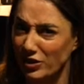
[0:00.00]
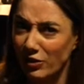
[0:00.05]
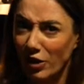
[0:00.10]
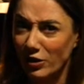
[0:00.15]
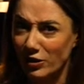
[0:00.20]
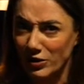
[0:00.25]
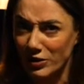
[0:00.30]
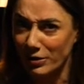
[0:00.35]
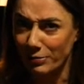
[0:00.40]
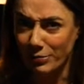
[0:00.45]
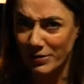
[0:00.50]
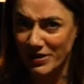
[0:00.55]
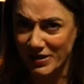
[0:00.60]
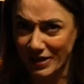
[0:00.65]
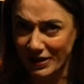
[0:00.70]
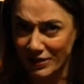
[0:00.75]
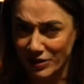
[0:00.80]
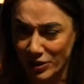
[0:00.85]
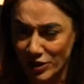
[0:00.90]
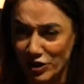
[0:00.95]
not in a
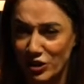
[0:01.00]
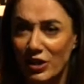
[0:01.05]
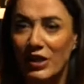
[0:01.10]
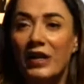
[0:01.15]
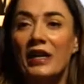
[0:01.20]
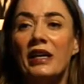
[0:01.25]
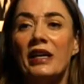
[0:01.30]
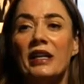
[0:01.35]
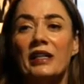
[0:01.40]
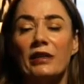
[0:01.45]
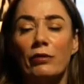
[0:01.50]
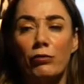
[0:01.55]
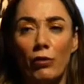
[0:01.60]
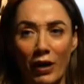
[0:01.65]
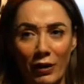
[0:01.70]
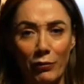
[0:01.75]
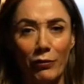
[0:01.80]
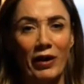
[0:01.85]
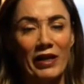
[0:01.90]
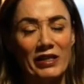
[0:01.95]
percentage. The
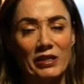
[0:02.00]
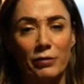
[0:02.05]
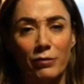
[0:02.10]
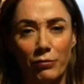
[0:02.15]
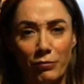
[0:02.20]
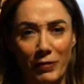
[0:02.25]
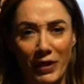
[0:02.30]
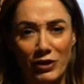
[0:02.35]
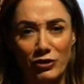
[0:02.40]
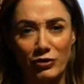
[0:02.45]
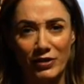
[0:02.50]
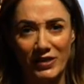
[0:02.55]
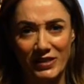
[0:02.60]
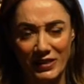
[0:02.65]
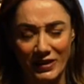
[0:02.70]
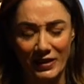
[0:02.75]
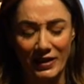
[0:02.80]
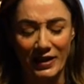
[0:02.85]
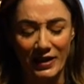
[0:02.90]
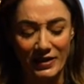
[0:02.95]
right way to measure it is
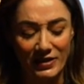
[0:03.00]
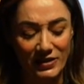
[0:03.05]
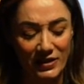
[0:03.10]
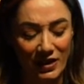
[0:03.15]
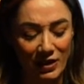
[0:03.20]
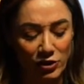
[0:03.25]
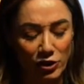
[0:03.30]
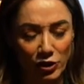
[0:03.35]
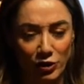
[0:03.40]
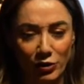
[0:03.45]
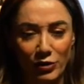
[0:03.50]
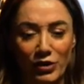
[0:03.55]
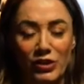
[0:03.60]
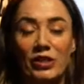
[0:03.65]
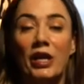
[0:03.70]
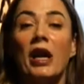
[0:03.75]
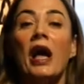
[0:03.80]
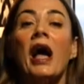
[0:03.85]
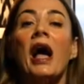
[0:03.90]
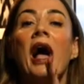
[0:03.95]
in an international
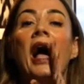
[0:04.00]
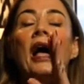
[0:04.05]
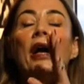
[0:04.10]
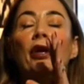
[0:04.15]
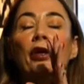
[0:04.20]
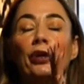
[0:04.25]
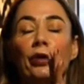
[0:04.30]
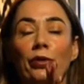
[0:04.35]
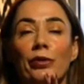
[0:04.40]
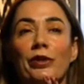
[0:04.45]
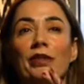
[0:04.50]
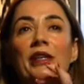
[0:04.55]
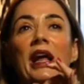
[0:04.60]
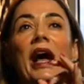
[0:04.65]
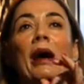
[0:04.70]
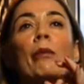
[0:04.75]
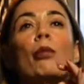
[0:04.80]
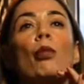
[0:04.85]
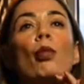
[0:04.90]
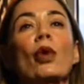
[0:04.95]
unit.
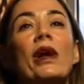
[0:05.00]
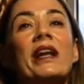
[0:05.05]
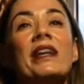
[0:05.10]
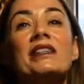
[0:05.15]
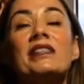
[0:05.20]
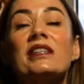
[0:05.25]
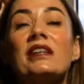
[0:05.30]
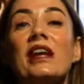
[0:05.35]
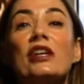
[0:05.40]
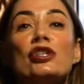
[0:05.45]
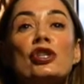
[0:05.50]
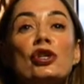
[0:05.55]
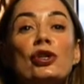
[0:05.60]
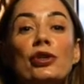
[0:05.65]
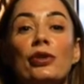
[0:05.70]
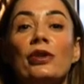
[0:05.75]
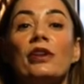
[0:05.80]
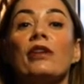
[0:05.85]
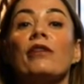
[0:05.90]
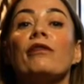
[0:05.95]
And 1 international
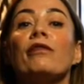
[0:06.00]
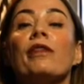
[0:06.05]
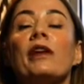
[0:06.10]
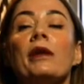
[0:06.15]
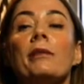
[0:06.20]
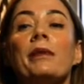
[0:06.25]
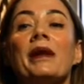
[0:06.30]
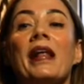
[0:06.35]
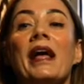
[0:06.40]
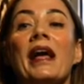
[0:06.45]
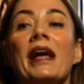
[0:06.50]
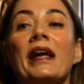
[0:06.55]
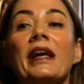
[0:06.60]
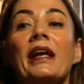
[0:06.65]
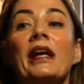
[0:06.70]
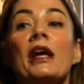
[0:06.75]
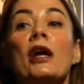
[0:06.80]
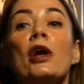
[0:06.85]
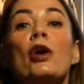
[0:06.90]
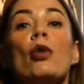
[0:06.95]
unit of vitamin
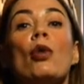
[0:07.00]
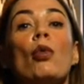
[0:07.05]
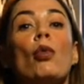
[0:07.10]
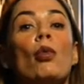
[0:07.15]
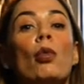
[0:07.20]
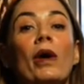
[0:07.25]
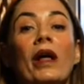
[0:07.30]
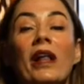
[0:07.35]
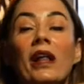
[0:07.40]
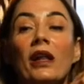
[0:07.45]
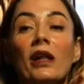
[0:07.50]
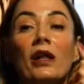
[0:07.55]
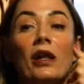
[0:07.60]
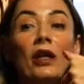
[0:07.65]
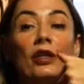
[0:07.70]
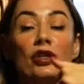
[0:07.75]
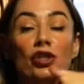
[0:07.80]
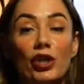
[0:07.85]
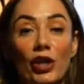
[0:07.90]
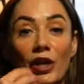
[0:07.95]
A will
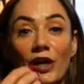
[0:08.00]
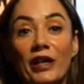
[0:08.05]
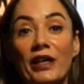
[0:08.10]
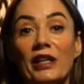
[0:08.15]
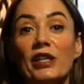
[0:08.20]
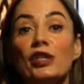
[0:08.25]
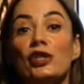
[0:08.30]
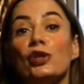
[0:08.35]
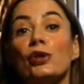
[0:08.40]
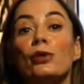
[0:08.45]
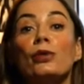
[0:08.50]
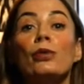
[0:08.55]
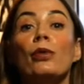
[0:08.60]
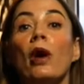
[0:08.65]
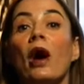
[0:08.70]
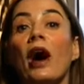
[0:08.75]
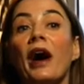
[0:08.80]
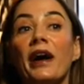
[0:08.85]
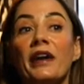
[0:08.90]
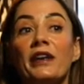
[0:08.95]
turn into,
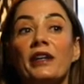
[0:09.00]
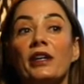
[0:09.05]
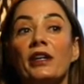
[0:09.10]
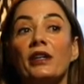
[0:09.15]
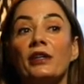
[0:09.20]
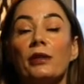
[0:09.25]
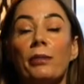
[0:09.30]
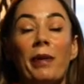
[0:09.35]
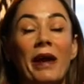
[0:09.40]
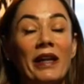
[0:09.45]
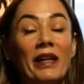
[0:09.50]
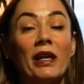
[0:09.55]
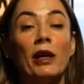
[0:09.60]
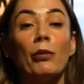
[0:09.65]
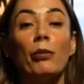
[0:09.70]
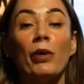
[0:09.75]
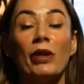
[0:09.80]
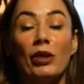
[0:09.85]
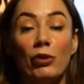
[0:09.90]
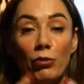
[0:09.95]
either depending
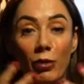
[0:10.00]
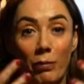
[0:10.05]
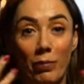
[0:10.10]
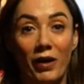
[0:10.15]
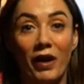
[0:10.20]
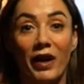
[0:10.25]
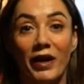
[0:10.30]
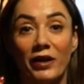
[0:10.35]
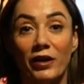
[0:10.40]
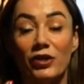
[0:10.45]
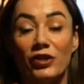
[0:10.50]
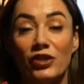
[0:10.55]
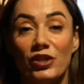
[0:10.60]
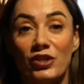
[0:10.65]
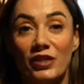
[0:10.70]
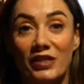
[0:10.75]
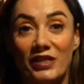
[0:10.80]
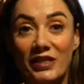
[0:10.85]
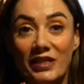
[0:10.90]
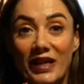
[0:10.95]
on when you apply it onto
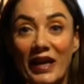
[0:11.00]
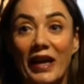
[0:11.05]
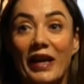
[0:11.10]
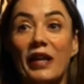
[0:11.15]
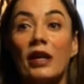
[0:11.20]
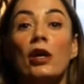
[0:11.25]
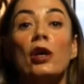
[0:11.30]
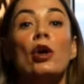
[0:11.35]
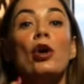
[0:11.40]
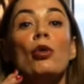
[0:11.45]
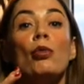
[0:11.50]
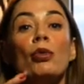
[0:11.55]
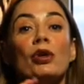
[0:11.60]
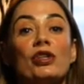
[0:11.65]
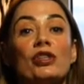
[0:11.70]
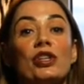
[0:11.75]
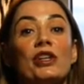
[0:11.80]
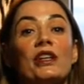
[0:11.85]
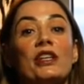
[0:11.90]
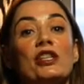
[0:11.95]
your skin, will
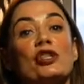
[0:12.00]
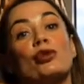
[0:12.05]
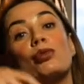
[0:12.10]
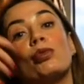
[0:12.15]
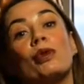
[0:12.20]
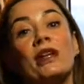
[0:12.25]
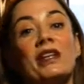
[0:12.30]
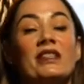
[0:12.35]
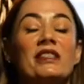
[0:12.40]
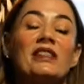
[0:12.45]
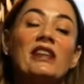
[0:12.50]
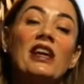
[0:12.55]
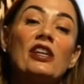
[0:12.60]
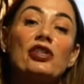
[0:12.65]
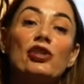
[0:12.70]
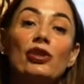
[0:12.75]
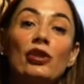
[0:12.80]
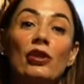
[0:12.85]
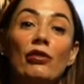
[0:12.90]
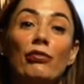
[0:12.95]
turn into 1
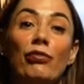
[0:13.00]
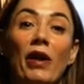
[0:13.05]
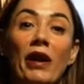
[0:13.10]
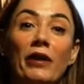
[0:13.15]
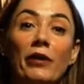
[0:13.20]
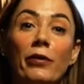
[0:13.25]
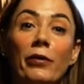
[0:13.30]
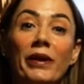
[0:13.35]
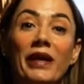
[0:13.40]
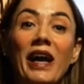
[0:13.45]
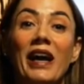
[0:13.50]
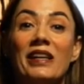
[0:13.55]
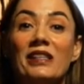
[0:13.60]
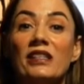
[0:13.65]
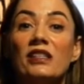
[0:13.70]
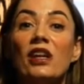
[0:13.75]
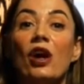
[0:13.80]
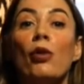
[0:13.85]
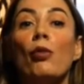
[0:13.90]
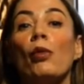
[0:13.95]
international unit of retinoic
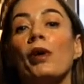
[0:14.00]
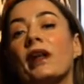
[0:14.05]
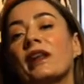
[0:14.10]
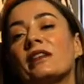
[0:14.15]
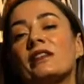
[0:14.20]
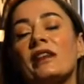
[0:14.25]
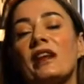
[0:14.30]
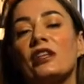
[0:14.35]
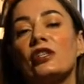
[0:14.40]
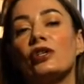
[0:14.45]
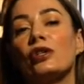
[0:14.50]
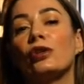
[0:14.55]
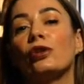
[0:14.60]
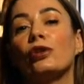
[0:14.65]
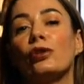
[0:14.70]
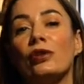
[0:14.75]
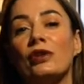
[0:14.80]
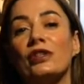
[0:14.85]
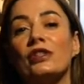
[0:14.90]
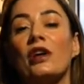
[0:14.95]
acid or 1 international
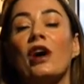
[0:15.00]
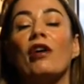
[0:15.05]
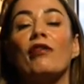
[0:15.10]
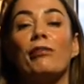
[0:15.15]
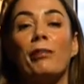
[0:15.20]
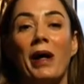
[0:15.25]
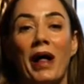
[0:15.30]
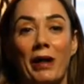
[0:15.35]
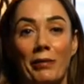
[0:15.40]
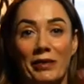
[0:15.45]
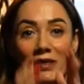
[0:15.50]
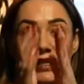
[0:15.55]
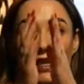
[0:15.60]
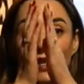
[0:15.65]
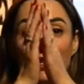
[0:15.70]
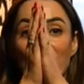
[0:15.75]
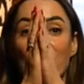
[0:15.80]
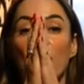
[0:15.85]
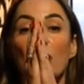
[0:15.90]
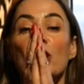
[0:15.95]
unit of
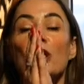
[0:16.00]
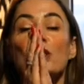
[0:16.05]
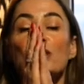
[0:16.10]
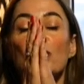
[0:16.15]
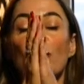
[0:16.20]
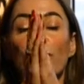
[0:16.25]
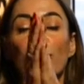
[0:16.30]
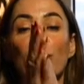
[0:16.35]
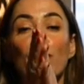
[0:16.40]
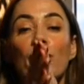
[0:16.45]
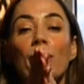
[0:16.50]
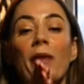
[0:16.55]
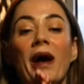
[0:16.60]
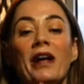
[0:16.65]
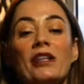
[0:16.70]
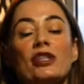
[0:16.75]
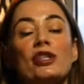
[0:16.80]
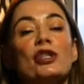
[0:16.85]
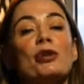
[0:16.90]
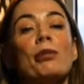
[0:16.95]
palmitate. So if you
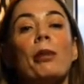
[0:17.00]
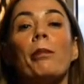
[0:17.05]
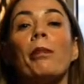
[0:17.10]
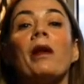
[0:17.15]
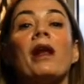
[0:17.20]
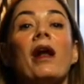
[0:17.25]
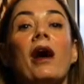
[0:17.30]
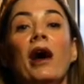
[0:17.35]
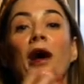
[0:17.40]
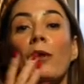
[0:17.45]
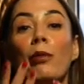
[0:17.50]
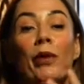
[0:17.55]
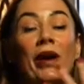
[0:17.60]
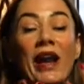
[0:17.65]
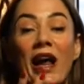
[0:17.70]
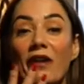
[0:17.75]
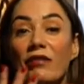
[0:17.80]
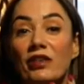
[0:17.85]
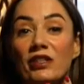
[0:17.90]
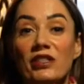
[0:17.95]
imagine you apply
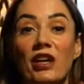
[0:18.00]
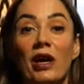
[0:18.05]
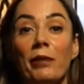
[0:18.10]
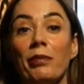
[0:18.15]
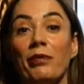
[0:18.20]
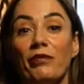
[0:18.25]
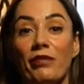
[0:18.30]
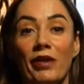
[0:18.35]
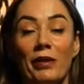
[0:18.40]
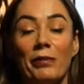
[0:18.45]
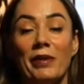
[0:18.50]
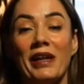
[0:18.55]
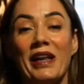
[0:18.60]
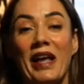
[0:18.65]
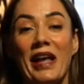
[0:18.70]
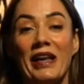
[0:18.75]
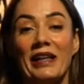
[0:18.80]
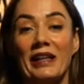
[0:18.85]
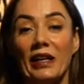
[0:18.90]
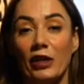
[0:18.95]
whatever type of vitamin
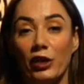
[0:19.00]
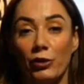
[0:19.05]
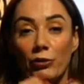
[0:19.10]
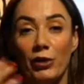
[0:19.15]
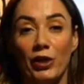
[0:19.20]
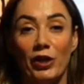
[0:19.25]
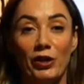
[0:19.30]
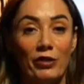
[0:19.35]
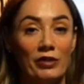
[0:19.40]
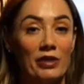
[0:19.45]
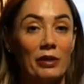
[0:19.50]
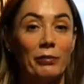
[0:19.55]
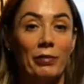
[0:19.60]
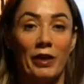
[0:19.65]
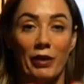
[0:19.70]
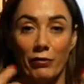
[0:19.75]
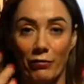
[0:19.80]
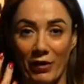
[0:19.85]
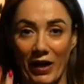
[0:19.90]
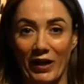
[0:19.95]
A that you are using, be
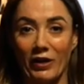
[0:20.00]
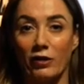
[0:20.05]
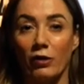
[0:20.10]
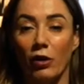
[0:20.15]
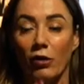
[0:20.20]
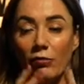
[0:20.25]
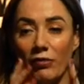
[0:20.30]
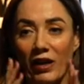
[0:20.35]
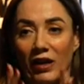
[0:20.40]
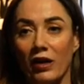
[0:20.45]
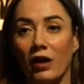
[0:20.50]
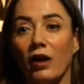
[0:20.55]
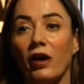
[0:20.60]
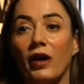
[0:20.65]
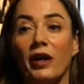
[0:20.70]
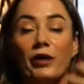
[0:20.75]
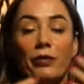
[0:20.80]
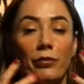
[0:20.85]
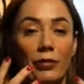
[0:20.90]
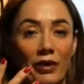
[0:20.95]
it retinol,
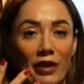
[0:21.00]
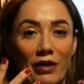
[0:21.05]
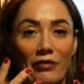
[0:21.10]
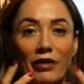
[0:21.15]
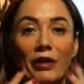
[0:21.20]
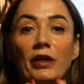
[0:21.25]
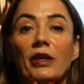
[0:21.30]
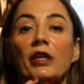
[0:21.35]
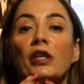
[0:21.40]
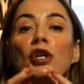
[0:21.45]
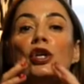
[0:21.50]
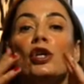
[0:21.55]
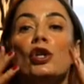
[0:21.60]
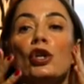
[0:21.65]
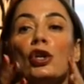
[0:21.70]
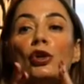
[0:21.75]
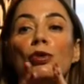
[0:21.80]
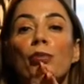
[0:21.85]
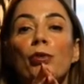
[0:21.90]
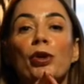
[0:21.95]
retinaldehyde, or whatever,
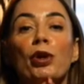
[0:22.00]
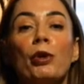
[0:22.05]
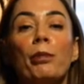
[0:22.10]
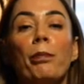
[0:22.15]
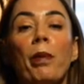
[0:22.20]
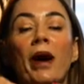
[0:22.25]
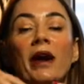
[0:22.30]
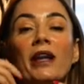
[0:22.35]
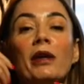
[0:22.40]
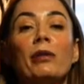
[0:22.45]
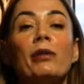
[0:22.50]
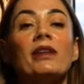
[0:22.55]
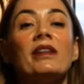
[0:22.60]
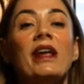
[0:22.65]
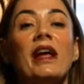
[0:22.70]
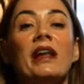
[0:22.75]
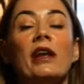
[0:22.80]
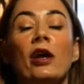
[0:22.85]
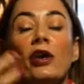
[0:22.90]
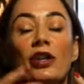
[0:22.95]
your body will
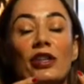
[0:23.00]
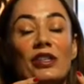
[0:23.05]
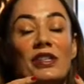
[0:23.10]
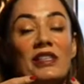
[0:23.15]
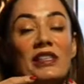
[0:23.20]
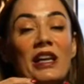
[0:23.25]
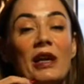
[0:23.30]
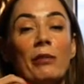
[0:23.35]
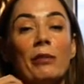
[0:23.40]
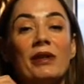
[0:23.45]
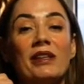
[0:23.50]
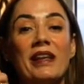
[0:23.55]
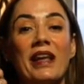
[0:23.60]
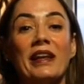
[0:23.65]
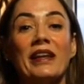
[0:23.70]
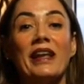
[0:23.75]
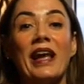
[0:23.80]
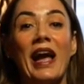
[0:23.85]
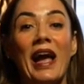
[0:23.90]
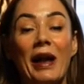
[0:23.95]
then, or your skin will
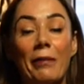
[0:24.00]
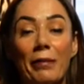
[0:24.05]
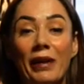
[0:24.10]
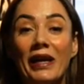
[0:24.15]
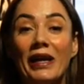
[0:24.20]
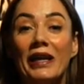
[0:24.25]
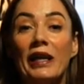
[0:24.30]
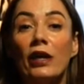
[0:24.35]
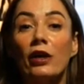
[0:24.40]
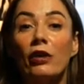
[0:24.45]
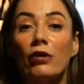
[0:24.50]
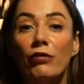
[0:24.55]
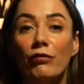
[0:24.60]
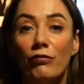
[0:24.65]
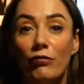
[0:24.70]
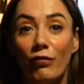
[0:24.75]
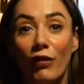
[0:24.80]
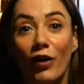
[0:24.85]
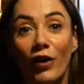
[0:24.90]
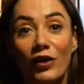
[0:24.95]
then chemically
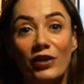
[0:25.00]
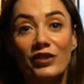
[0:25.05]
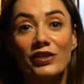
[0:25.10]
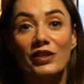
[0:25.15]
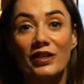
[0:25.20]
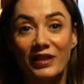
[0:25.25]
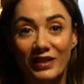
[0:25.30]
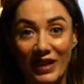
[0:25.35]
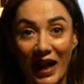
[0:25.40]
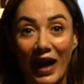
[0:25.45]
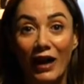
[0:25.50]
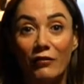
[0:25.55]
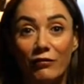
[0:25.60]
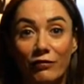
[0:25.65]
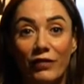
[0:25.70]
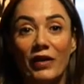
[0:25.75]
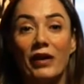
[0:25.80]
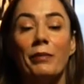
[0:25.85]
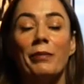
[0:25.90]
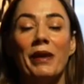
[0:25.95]
convert that
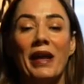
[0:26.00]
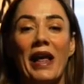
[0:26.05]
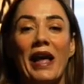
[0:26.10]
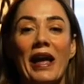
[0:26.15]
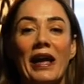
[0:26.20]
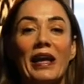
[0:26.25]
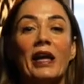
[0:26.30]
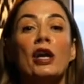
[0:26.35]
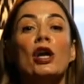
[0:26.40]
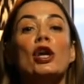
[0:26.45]
vitamin A